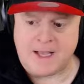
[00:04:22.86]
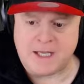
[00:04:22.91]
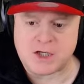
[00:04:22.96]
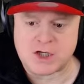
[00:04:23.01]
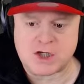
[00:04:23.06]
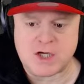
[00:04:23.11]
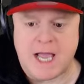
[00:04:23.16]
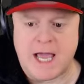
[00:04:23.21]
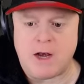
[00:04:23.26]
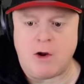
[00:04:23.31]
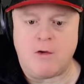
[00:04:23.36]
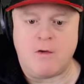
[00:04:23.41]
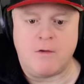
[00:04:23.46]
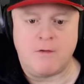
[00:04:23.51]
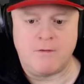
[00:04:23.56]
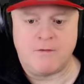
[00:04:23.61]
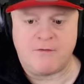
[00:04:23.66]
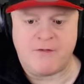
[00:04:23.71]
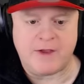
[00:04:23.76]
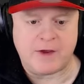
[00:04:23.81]
That shadow
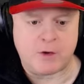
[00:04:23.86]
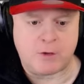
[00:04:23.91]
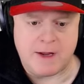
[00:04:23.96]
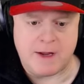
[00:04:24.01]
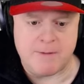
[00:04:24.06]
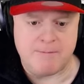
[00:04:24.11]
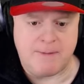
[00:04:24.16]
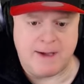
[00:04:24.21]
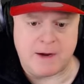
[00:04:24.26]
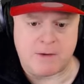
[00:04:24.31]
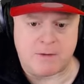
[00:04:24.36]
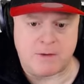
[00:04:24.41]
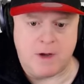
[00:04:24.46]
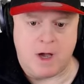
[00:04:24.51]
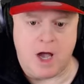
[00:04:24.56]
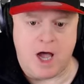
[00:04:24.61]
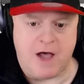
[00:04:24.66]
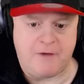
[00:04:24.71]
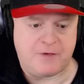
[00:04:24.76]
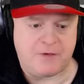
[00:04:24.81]
figure in my
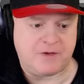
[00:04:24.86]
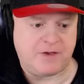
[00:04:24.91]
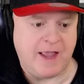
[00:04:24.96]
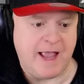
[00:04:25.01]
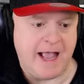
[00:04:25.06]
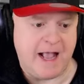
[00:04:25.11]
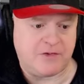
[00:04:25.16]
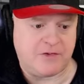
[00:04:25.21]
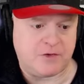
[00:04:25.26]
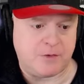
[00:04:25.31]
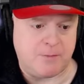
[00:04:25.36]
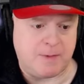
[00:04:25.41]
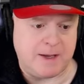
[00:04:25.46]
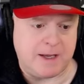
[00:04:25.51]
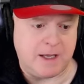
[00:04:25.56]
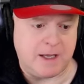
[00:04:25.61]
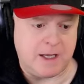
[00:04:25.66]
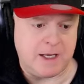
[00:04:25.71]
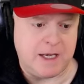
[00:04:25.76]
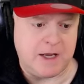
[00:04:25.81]
office has to
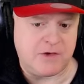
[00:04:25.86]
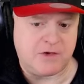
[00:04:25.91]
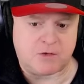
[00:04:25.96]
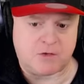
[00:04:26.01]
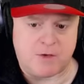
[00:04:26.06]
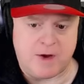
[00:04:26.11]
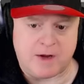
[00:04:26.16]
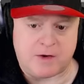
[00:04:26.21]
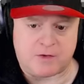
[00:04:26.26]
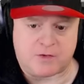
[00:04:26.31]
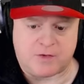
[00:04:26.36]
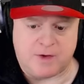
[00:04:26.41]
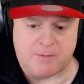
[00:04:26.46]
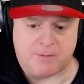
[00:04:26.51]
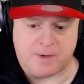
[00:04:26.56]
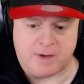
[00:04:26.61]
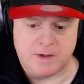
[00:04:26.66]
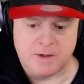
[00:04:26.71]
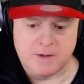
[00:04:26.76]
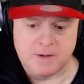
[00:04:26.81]
be an Easter egg or
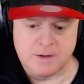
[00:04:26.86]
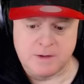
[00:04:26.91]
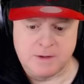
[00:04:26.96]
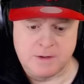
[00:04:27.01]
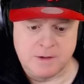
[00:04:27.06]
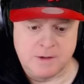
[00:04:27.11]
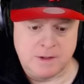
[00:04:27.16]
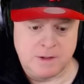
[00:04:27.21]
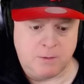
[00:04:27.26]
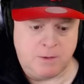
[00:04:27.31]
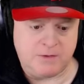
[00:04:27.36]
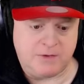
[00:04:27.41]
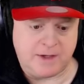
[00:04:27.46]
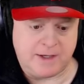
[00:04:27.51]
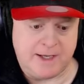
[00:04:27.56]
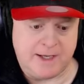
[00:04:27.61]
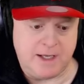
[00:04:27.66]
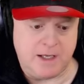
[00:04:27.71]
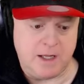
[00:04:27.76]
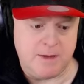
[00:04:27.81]
something. It
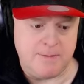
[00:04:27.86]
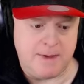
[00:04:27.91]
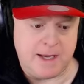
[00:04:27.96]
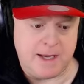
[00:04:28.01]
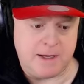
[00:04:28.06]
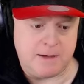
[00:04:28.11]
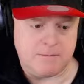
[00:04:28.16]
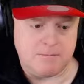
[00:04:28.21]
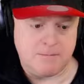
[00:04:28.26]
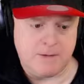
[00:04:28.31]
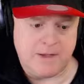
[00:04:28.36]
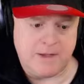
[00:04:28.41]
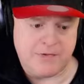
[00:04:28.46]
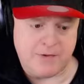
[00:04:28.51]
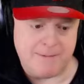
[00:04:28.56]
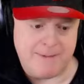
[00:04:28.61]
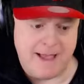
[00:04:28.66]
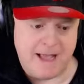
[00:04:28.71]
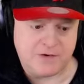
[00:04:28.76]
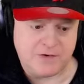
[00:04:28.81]
wasn't killing me. I had
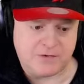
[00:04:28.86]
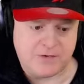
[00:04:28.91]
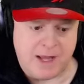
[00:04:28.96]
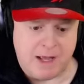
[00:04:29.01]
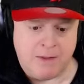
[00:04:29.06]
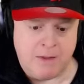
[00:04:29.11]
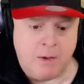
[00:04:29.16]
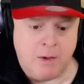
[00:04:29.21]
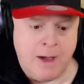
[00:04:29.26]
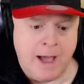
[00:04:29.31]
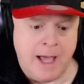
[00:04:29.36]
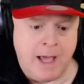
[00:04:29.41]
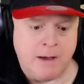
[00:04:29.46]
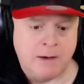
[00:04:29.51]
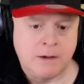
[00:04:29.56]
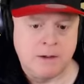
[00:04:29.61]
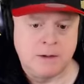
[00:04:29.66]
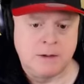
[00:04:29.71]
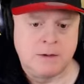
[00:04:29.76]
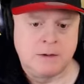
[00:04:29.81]
the mask down there.
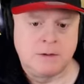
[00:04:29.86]
Oh.